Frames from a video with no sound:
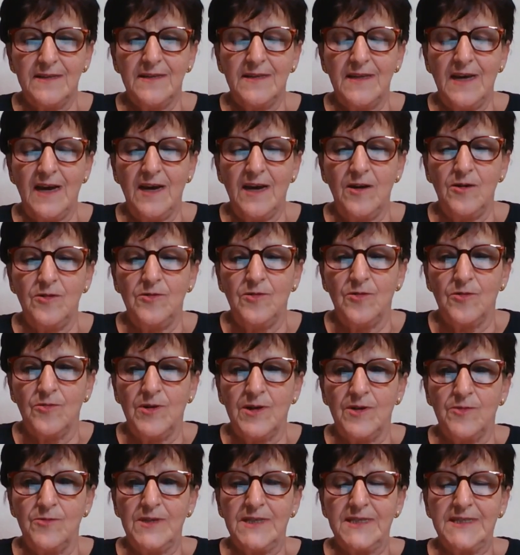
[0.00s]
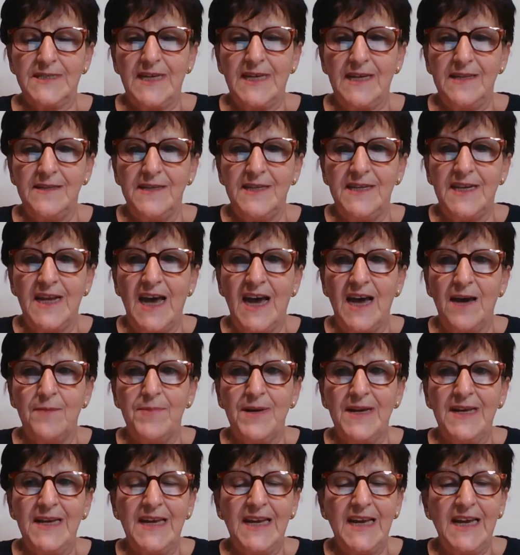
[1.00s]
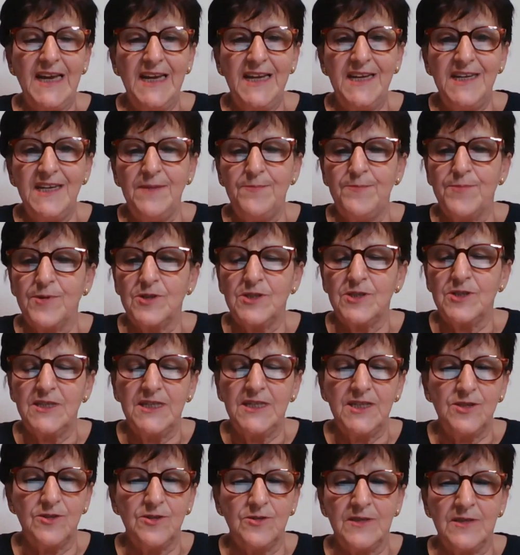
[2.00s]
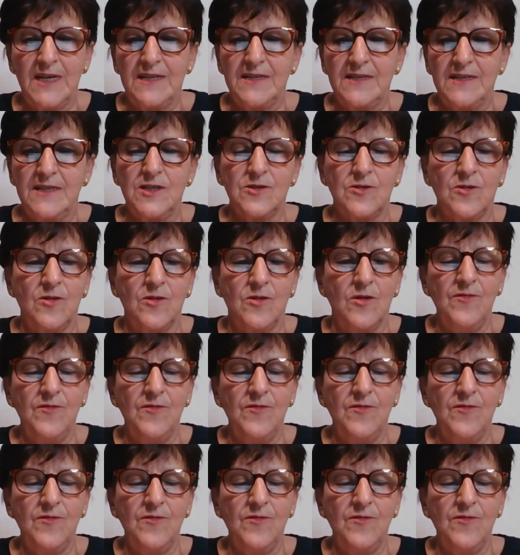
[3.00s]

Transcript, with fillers: down or when we're standing up, any position that is